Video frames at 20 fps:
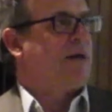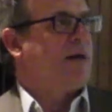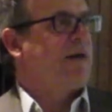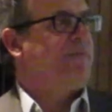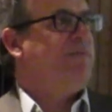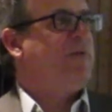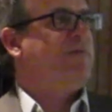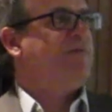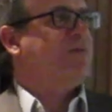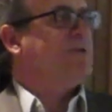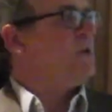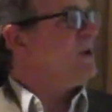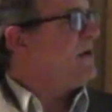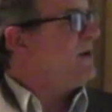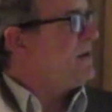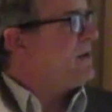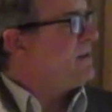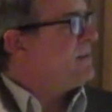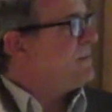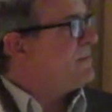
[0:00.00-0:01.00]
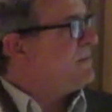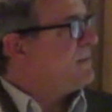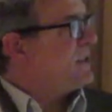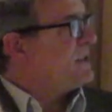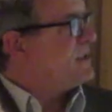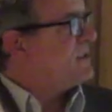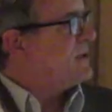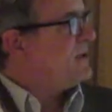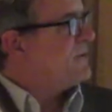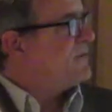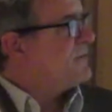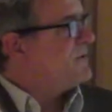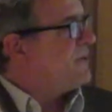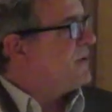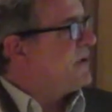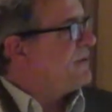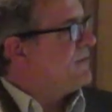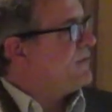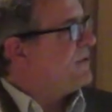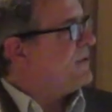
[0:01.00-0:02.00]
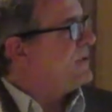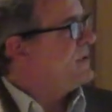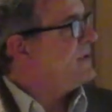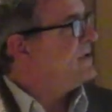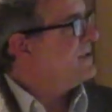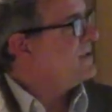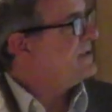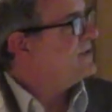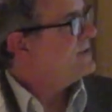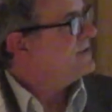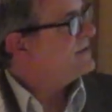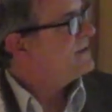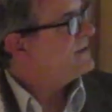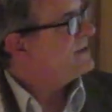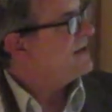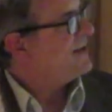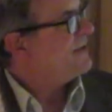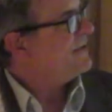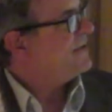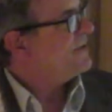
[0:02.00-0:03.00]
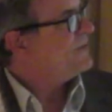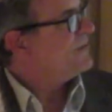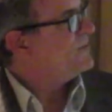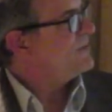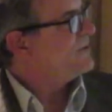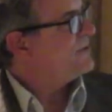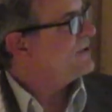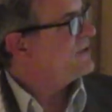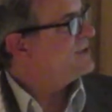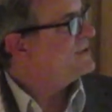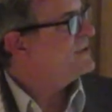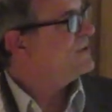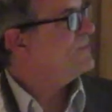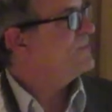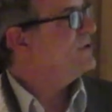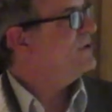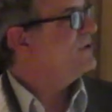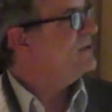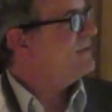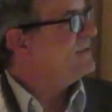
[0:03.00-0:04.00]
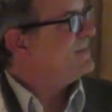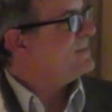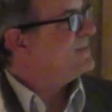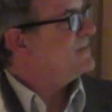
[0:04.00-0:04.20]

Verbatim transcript: I've never done it myself, so I have no idea how that would work. Has anyone?